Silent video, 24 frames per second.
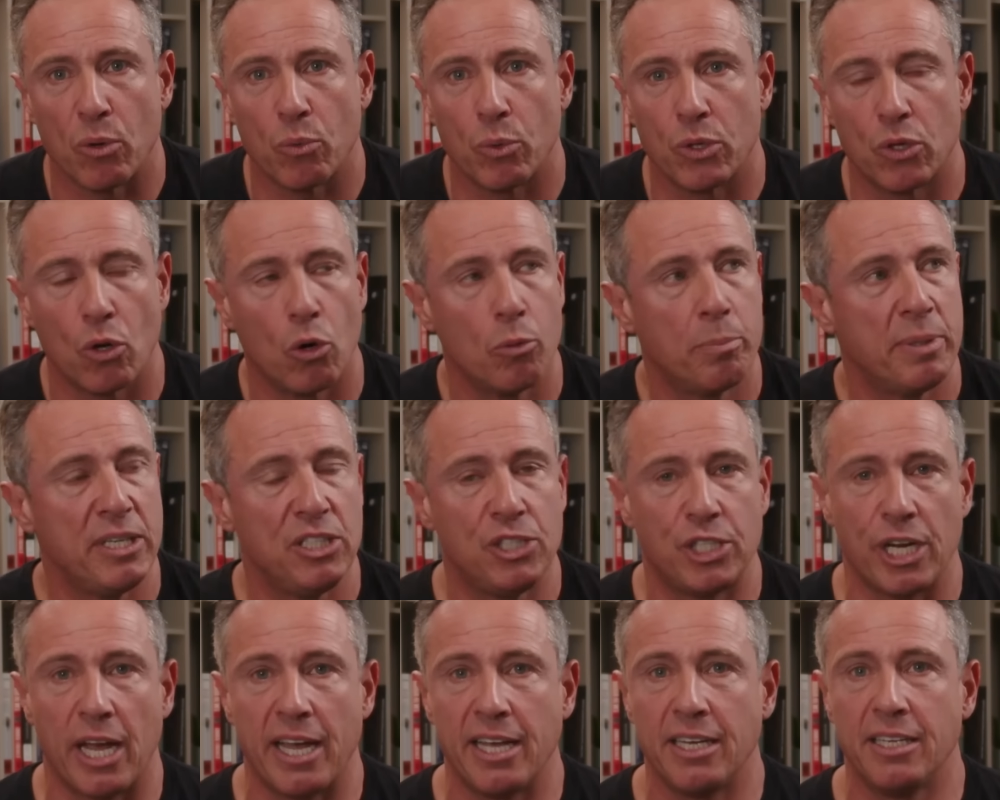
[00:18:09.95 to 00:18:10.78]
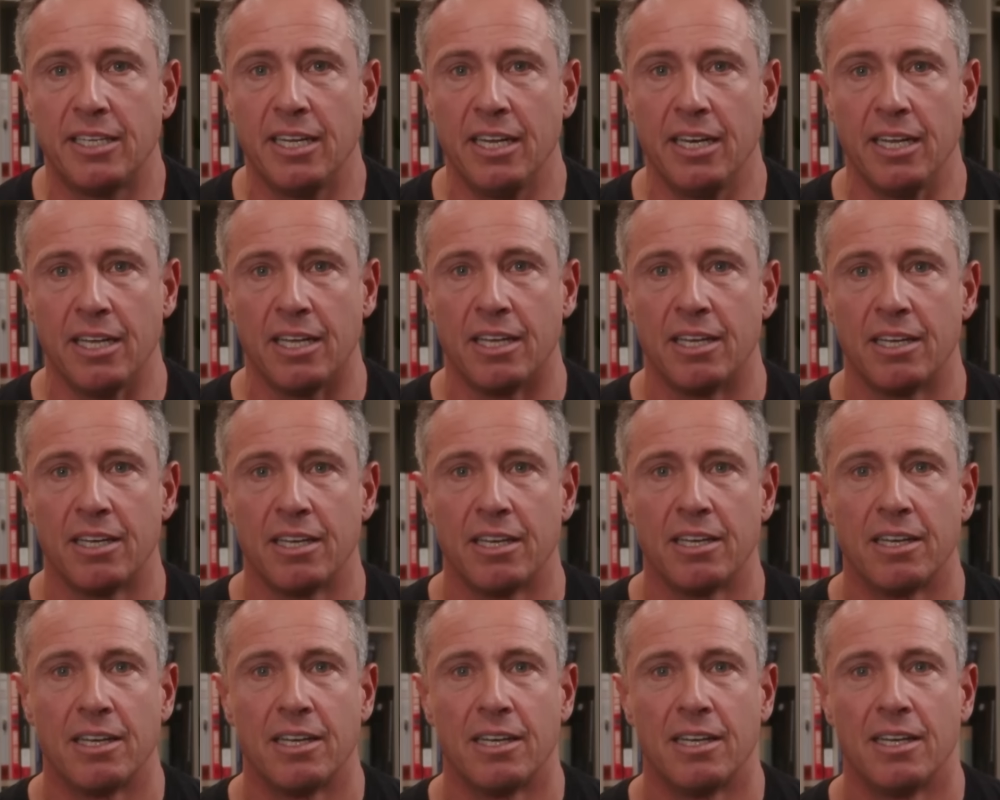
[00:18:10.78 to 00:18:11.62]
with OBJ and Diddy?
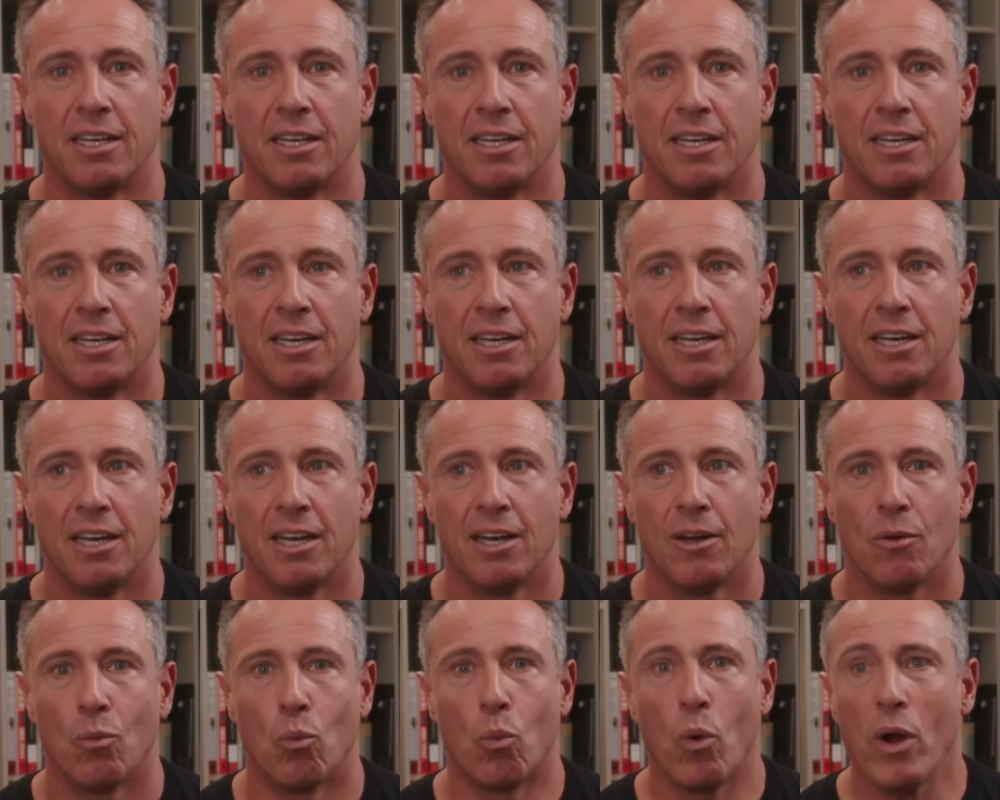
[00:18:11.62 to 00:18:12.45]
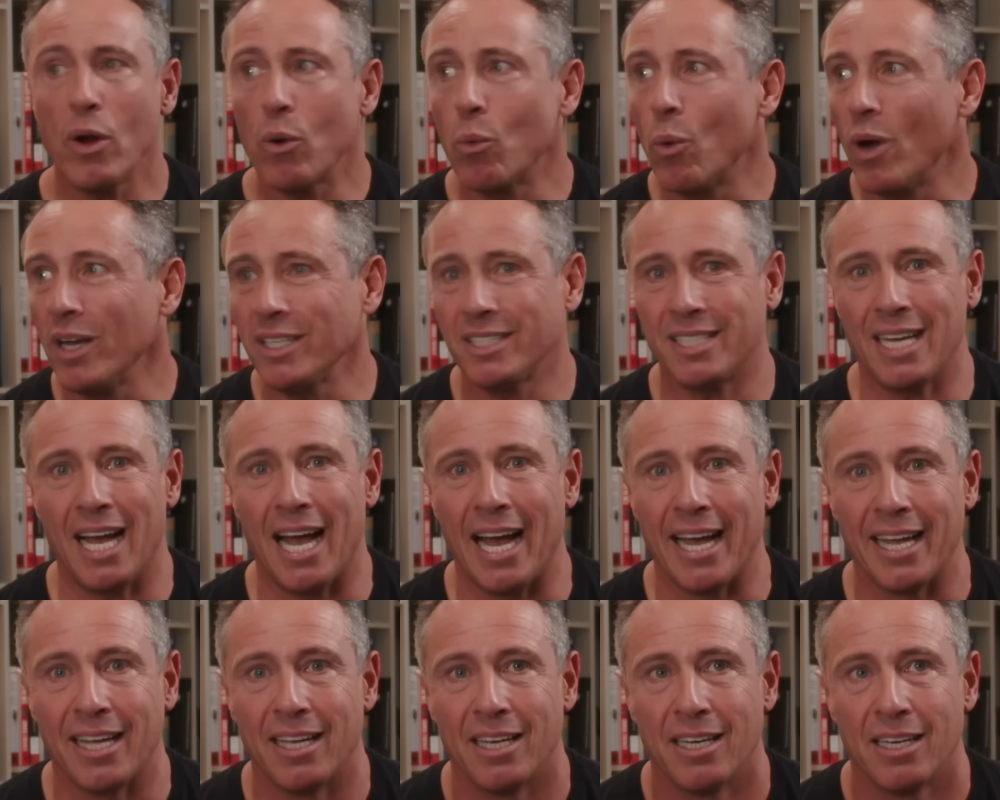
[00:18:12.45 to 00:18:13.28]
Where was I?